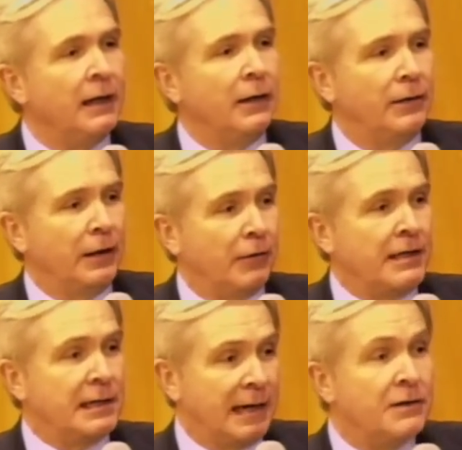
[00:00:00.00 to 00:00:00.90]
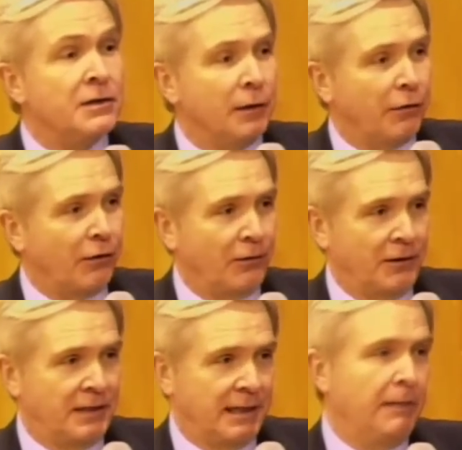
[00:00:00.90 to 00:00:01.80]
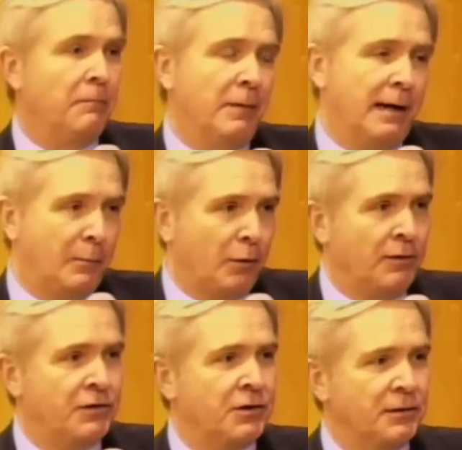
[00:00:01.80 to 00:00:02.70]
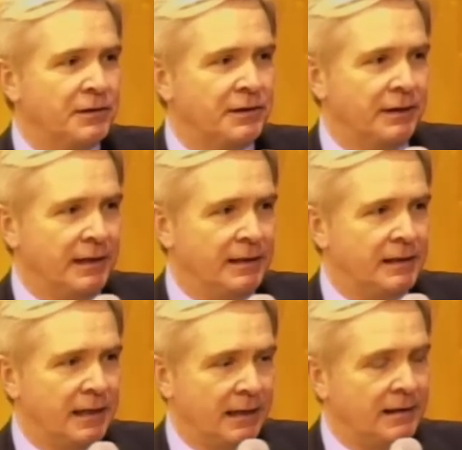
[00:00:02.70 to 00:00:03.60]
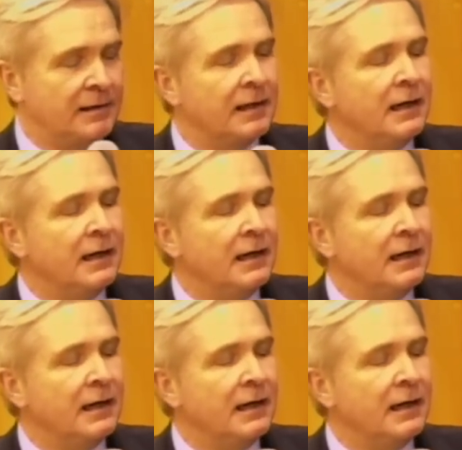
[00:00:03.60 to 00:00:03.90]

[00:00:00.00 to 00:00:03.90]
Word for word: the Greater London Authority, Mayor Boris Johnson these days,